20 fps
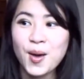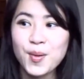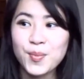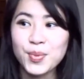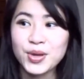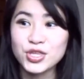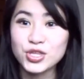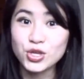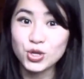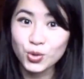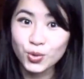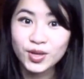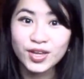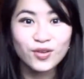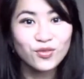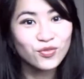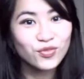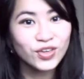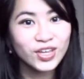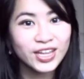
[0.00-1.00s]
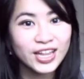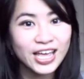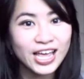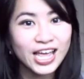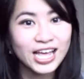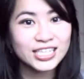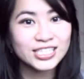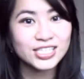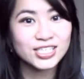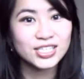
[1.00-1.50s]
But you can feel it,
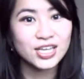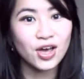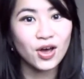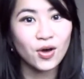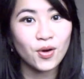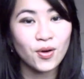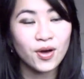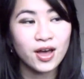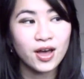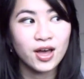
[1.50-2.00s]
and so